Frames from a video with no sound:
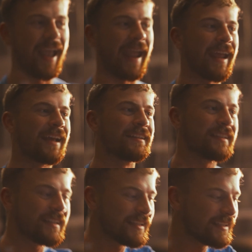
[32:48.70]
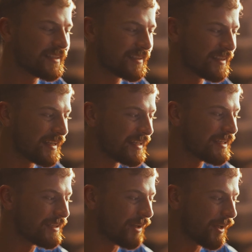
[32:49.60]
and he is
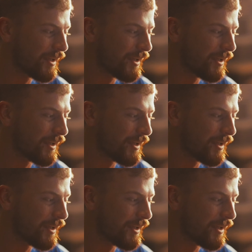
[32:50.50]
he